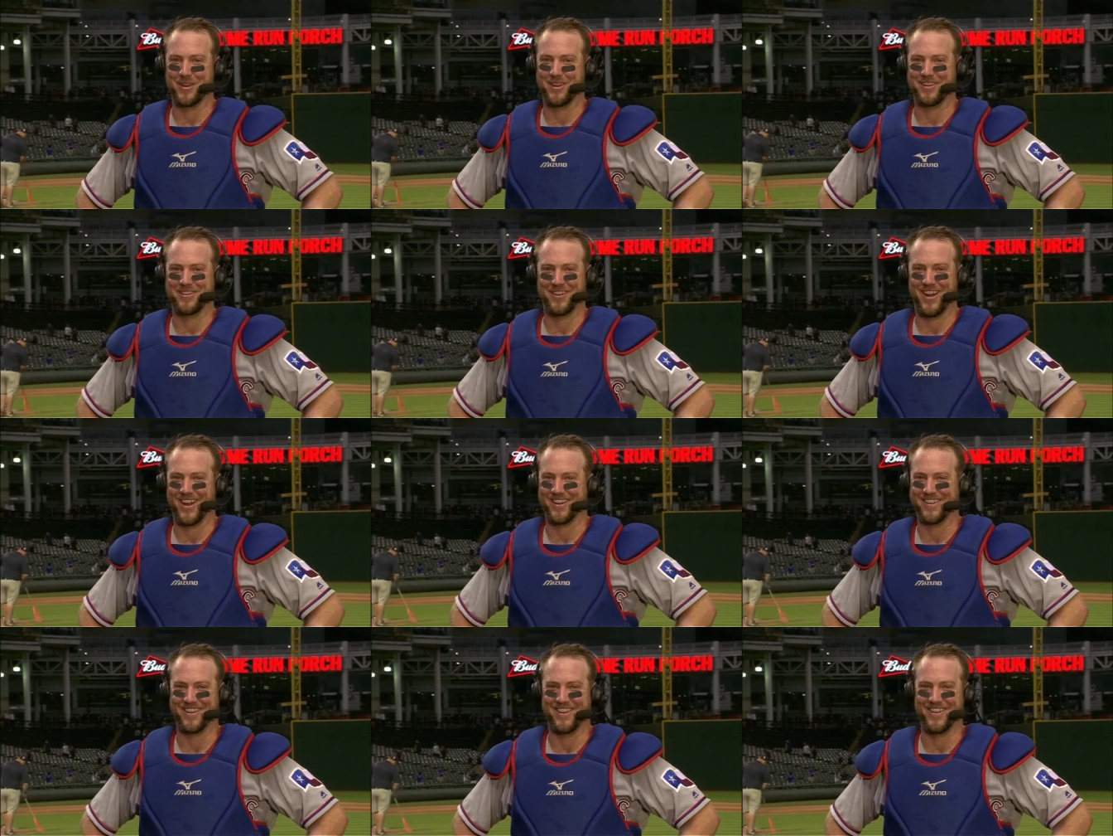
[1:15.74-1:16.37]
in the
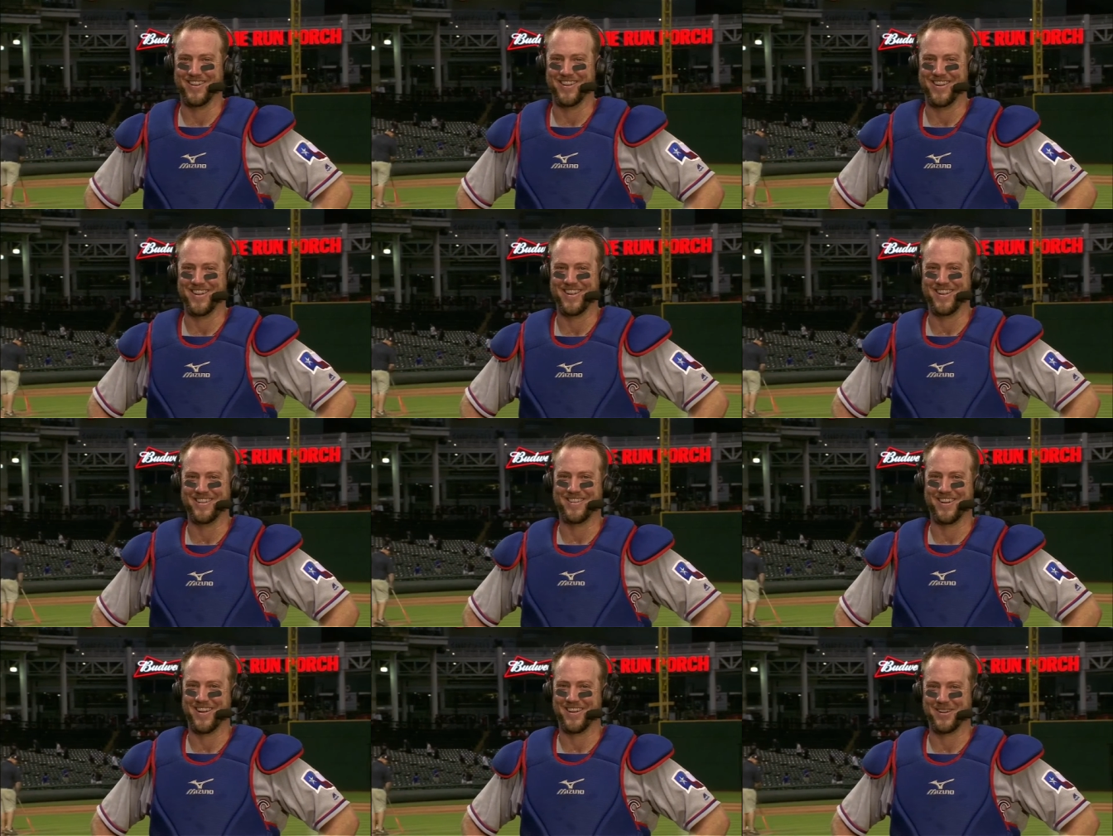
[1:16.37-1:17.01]
strike zone,
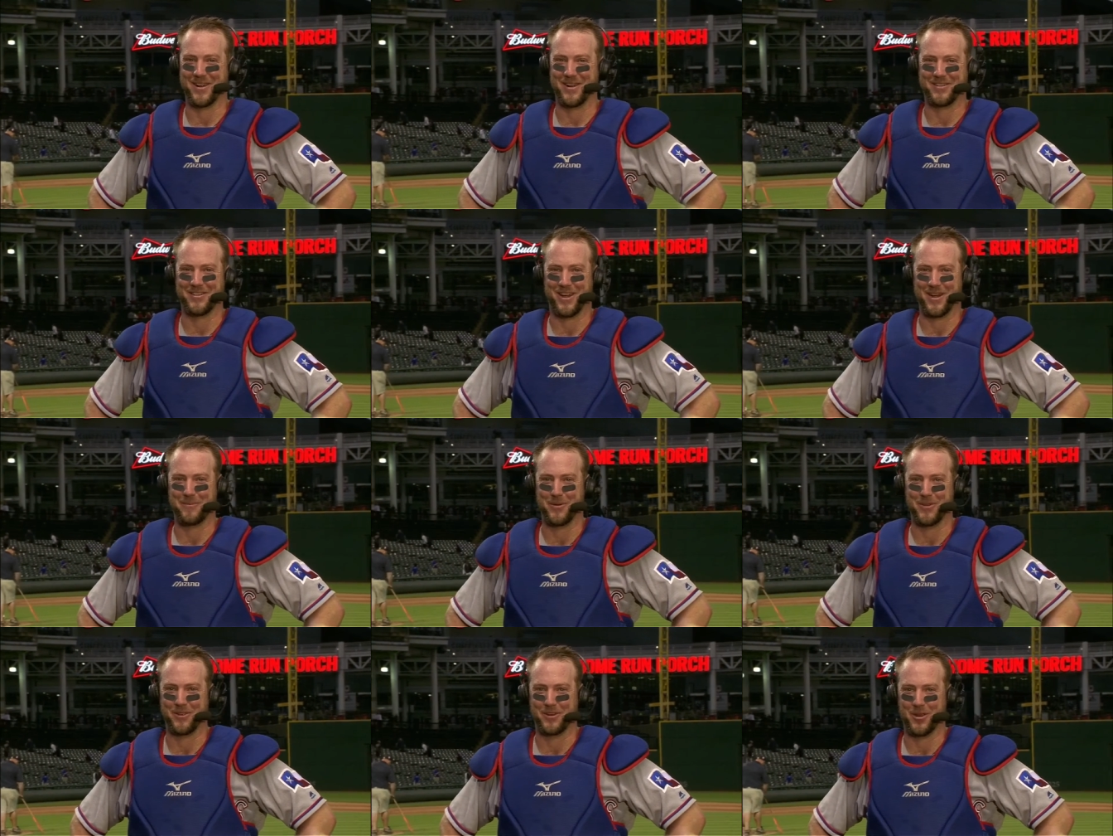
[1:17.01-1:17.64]
trying to get,
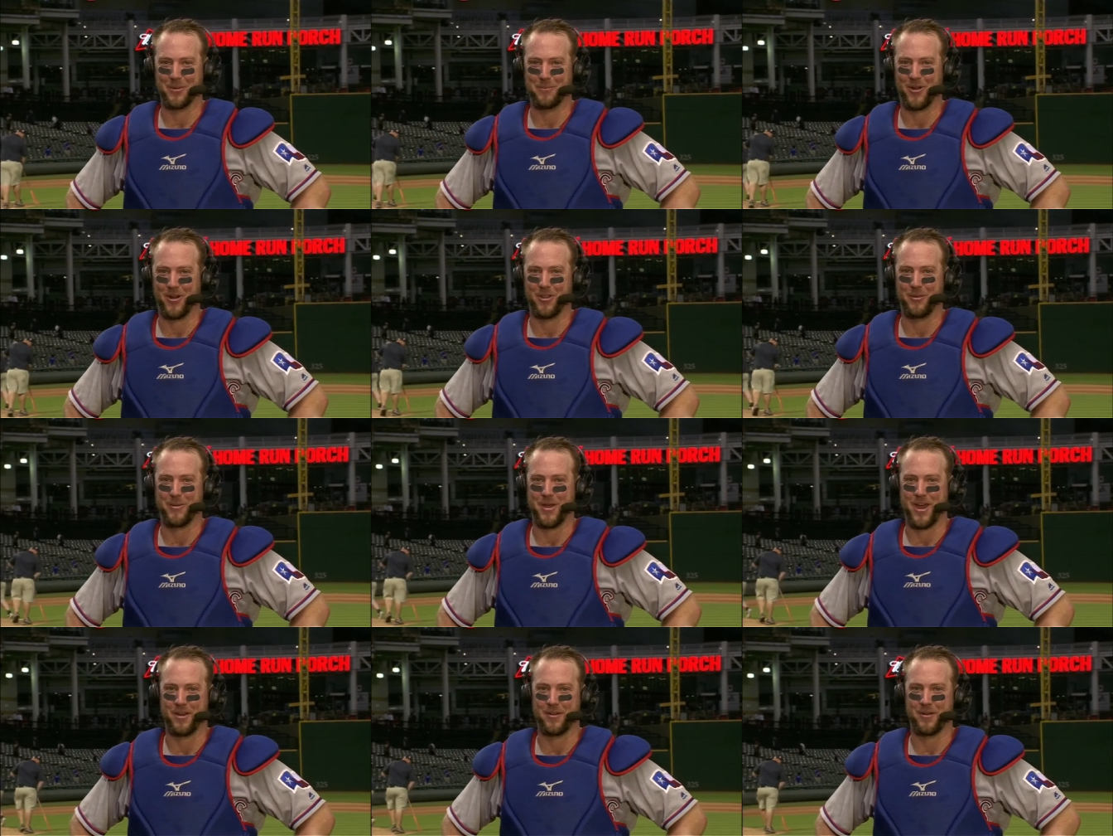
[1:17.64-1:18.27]
trying to put the good part
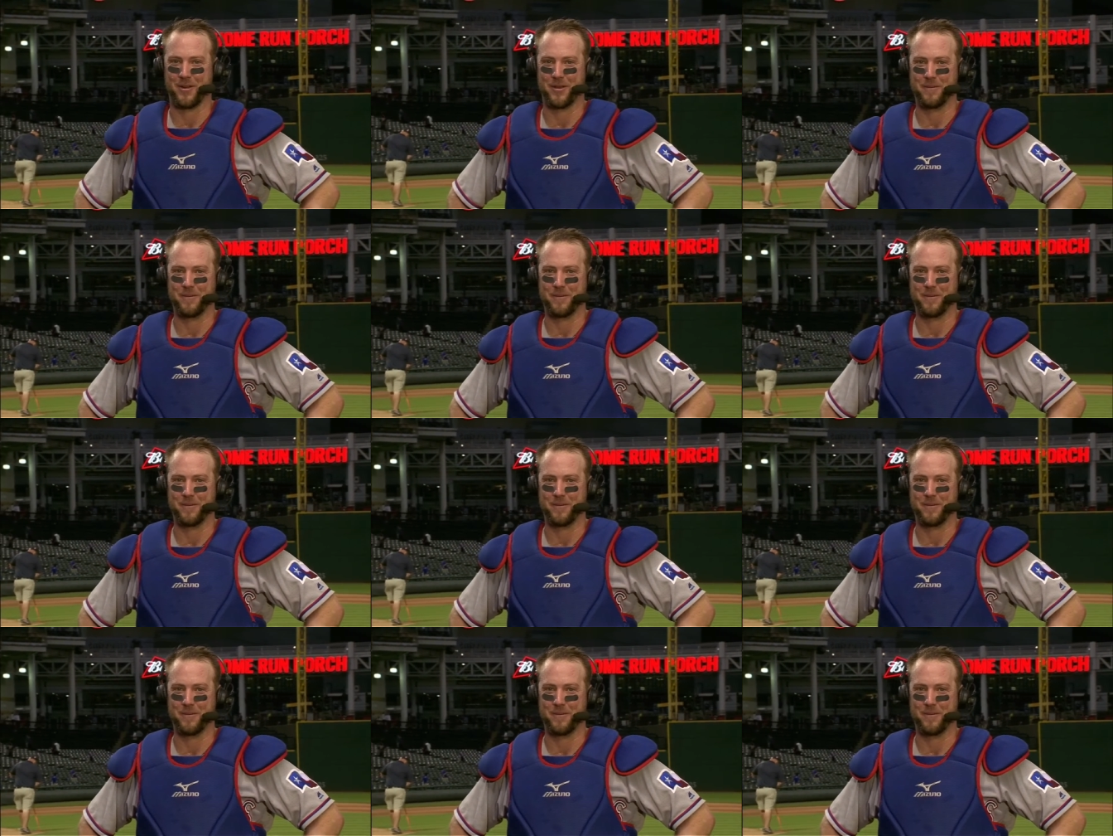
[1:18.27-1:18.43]
of the bat on it.